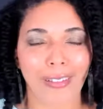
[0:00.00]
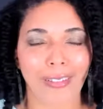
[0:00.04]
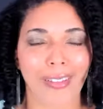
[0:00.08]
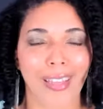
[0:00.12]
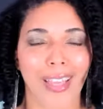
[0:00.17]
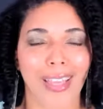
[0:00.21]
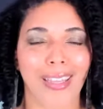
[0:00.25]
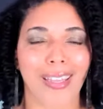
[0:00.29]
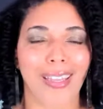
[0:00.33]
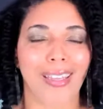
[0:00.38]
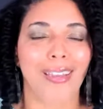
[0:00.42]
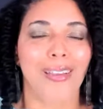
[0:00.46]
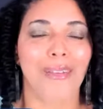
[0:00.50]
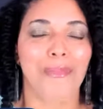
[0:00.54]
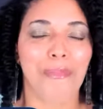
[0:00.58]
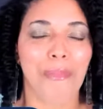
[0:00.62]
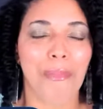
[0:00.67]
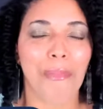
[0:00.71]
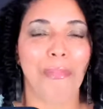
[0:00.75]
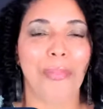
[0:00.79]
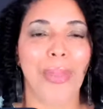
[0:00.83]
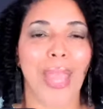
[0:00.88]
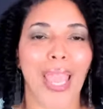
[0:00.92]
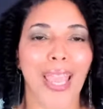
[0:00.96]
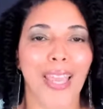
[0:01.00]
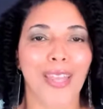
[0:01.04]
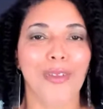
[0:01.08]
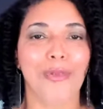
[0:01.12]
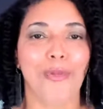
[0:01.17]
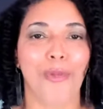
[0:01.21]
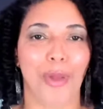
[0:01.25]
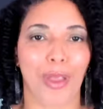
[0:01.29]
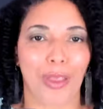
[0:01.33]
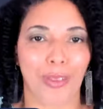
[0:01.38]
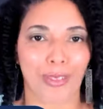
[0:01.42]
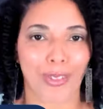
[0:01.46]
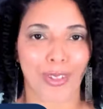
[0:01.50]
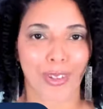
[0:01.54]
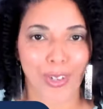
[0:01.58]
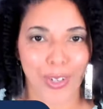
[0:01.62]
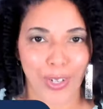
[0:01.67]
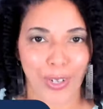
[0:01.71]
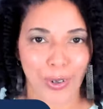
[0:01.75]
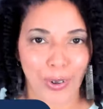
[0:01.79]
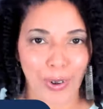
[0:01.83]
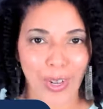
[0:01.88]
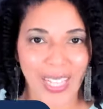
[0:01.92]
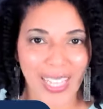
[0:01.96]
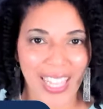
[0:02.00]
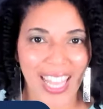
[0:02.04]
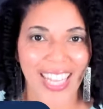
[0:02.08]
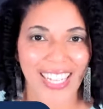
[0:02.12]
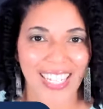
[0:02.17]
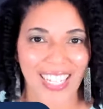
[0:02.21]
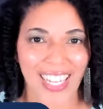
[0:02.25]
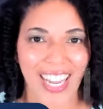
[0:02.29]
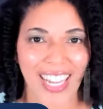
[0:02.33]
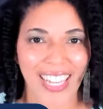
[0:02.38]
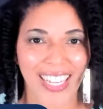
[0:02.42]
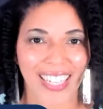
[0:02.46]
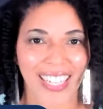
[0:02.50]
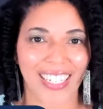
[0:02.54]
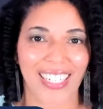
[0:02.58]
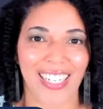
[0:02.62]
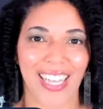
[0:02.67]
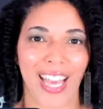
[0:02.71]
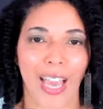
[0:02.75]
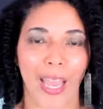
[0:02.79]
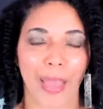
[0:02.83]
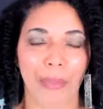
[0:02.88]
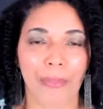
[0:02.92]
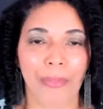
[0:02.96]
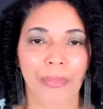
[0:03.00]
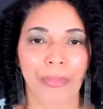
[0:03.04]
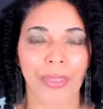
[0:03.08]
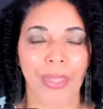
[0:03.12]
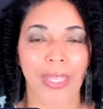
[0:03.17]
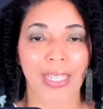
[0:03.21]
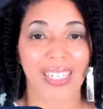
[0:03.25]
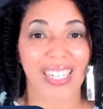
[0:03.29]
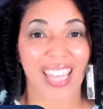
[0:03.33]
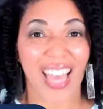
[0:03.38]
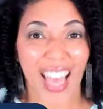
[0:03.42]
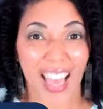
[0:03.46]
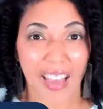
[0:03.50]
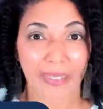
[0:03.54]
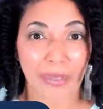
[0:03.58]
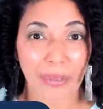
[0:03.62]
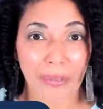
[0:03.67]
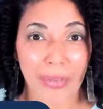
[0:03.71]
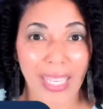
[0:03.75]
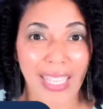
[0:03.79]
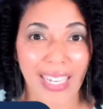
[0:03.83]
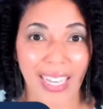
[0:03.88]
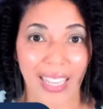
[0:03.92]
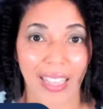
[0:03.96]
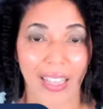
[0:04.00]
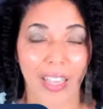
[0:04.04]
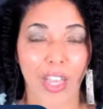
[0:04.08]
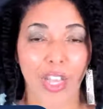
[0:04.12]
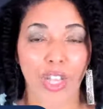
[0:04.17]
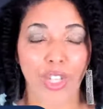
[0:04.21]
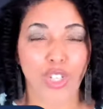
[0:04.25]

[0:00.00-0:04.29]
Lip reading: like bandwidth during that check-in time to have a meeting,